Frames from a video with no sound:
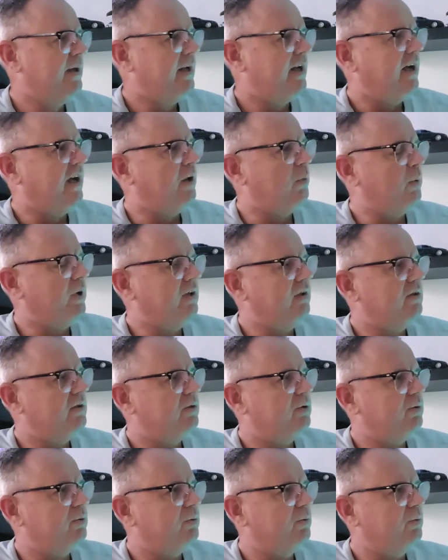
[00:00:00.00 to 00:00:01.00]
I went
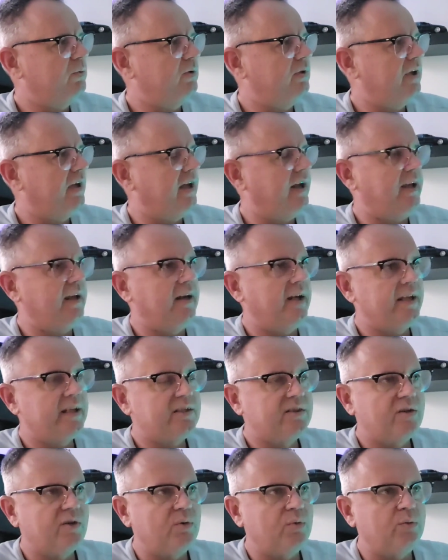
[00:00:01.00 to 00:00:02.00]
to the
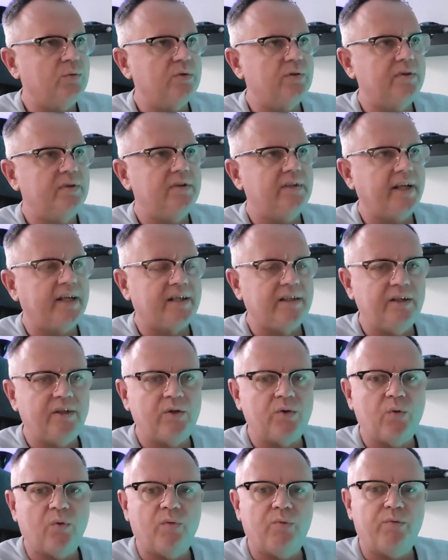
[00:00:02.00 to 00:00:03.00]

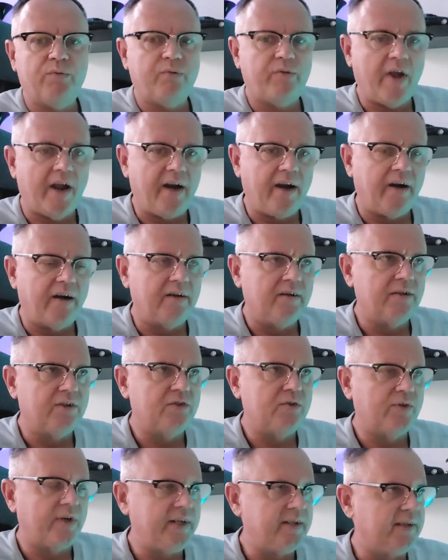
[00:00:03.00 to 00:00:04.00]
electrotechnical fair, the
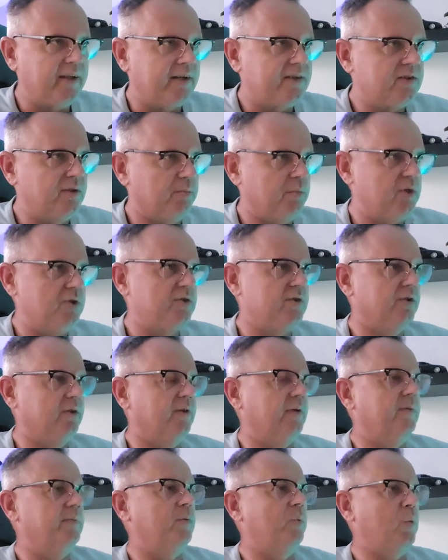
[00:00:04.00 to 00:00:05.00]
trade
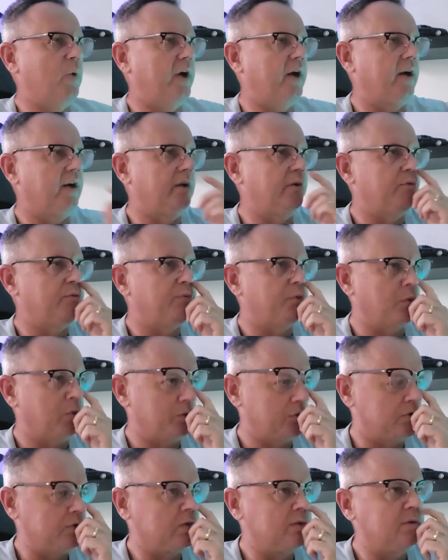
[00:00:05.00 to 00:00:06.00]
exhibition, where the
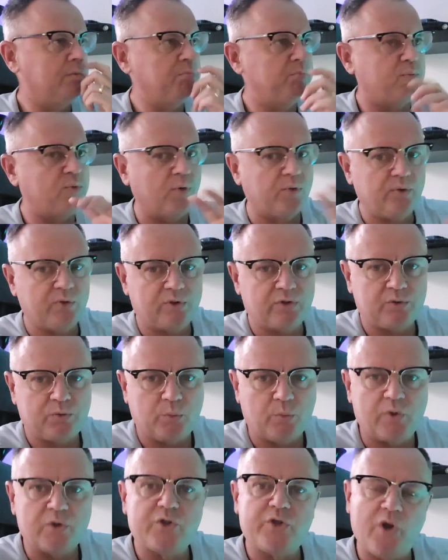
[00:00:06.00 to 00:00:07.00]
first products
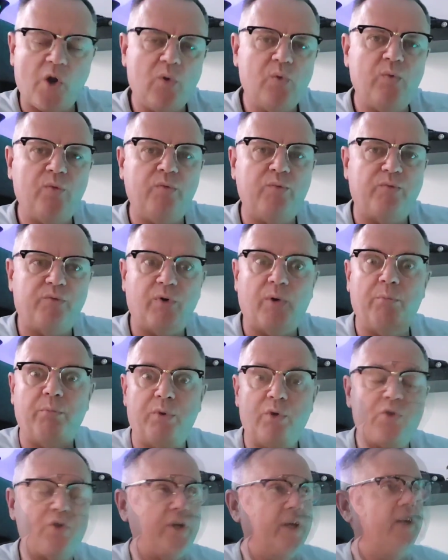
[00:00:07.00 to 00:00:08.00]
were shown from
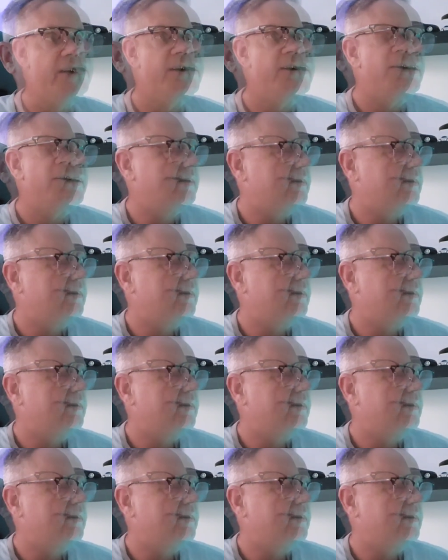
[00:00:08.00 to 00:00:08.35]
Boucher.